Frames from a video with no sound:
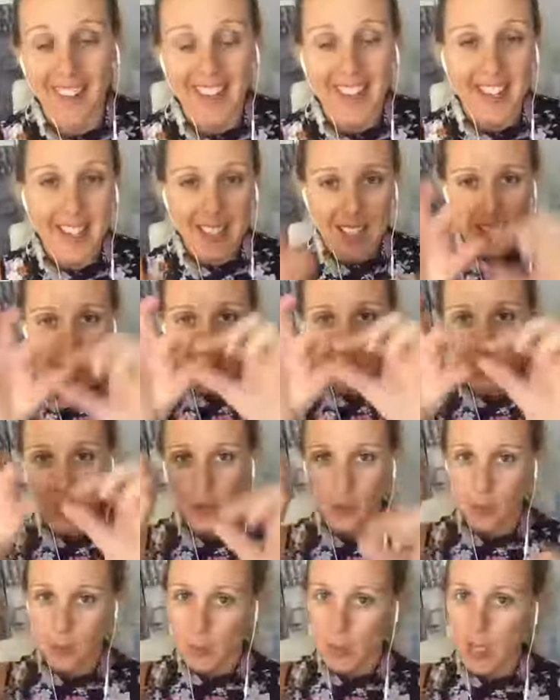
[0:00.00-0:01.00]
It's like got a
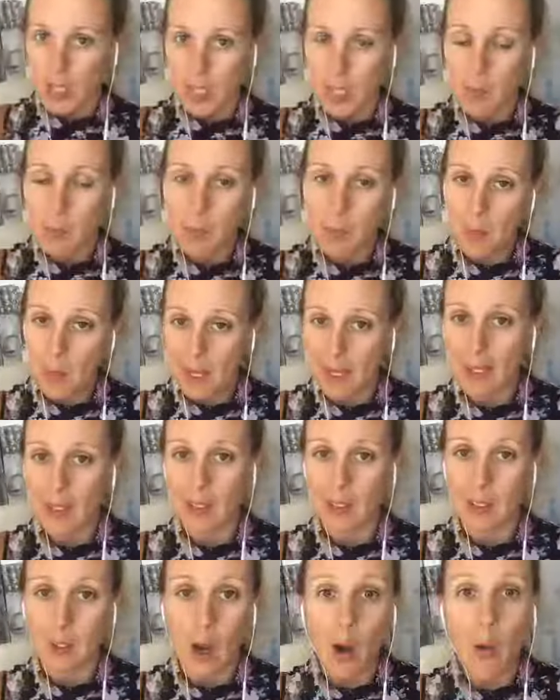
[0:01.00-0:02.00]
really big
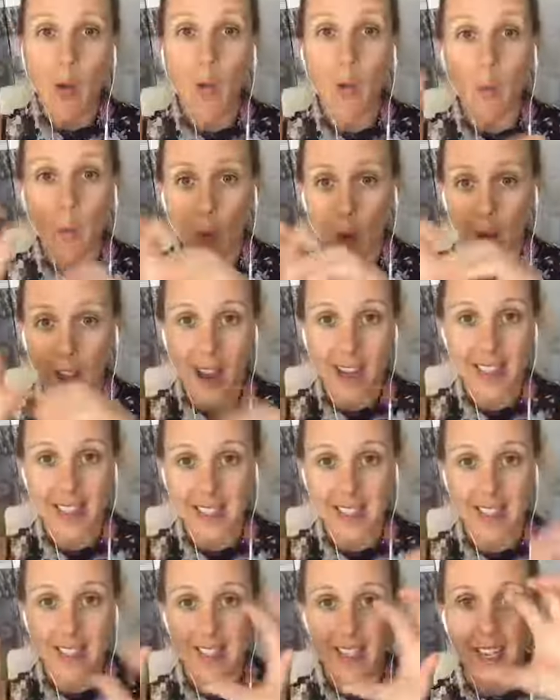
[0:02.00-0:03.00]
long white
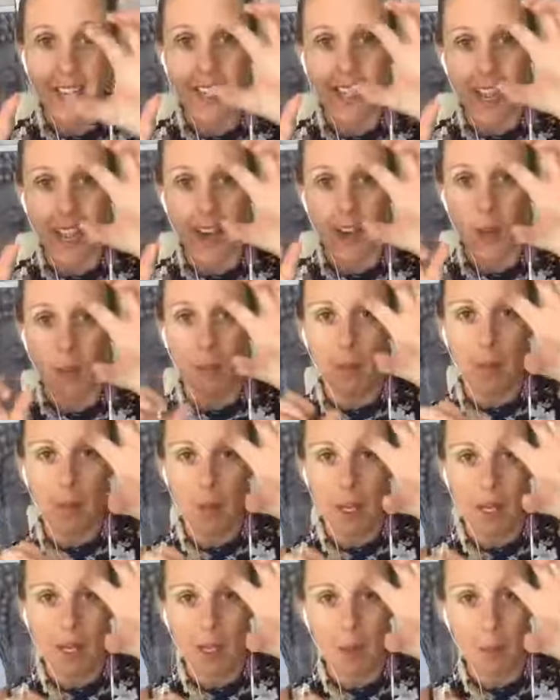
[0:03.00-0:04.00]
stick and a
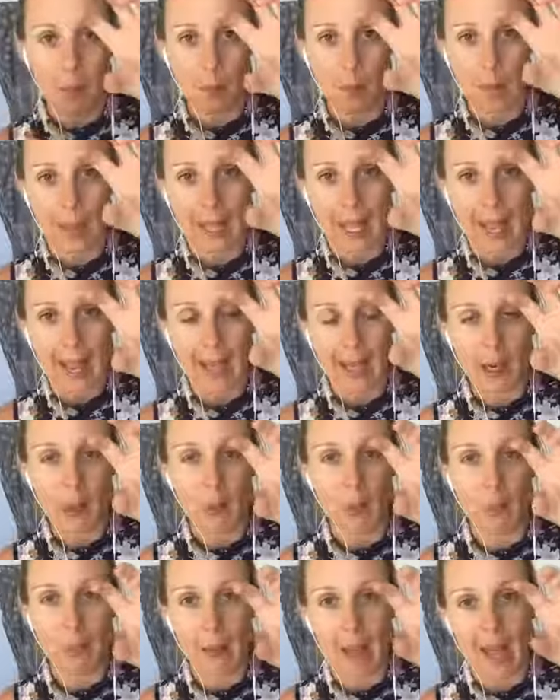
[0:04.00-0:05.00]
big black
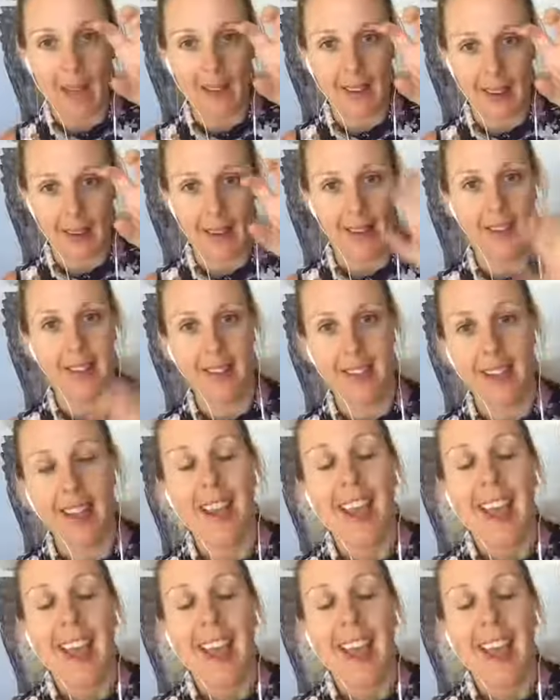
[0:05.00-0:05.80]
bell end.